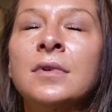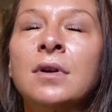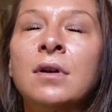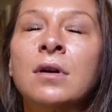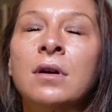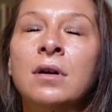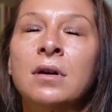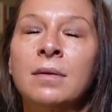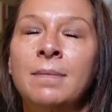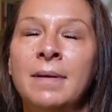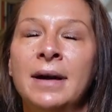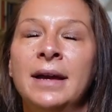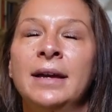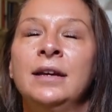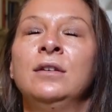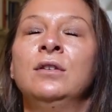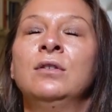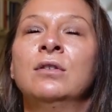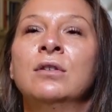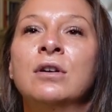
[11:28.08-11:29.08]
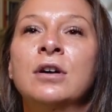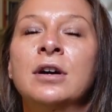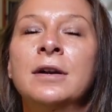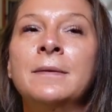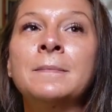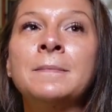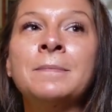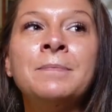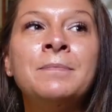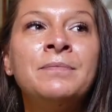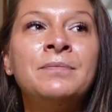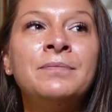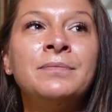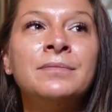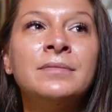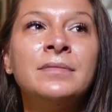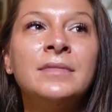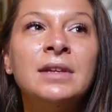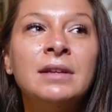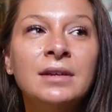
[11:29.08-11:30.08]
Oh my God.
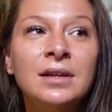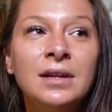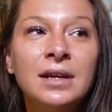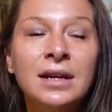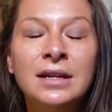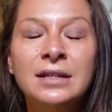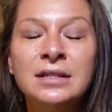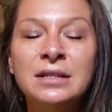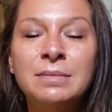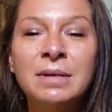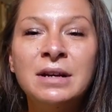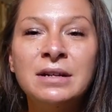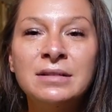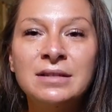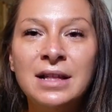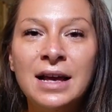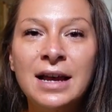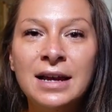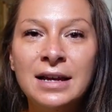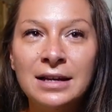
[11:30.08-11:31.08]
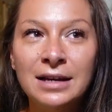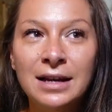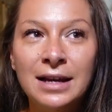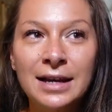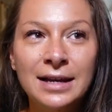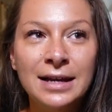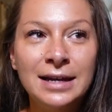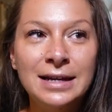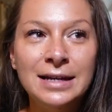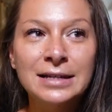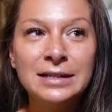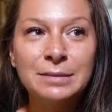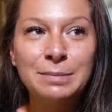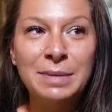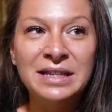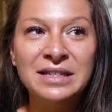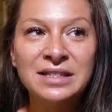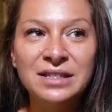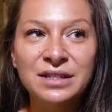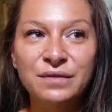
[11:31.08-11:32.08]
It smells like an
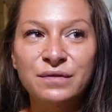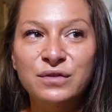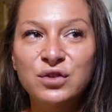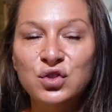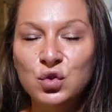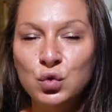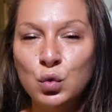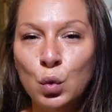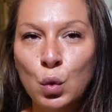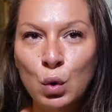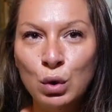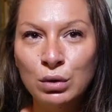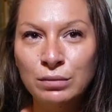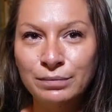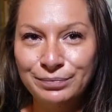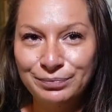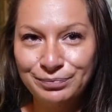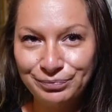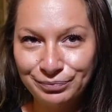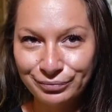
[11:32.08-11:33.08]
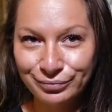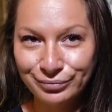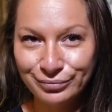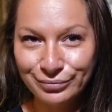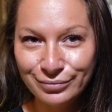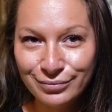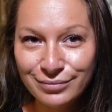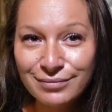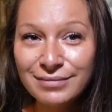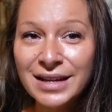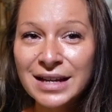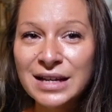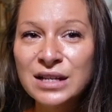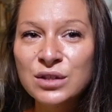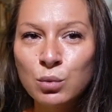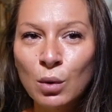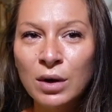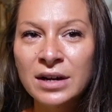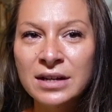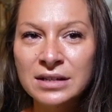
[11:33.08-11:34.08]
expensive store is
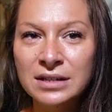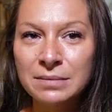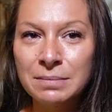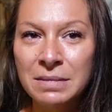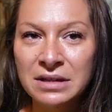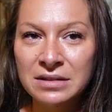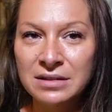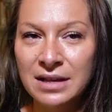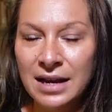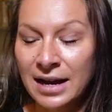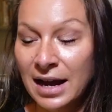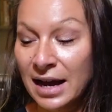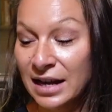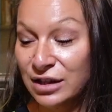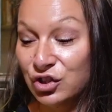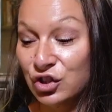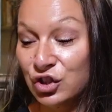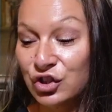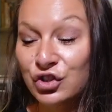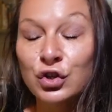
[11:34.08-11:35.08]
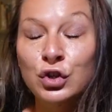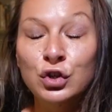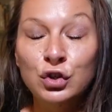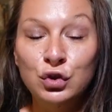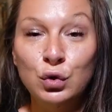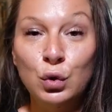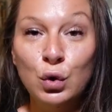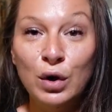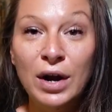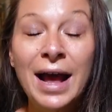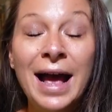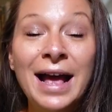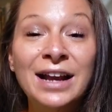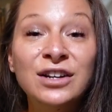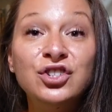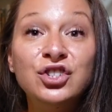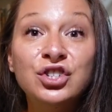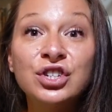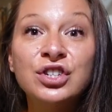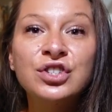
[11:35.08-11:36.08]
what it smells like. I just adore it.
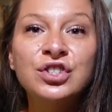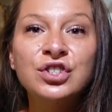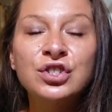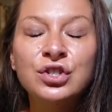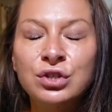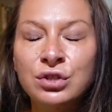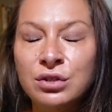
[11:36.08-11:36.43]
And just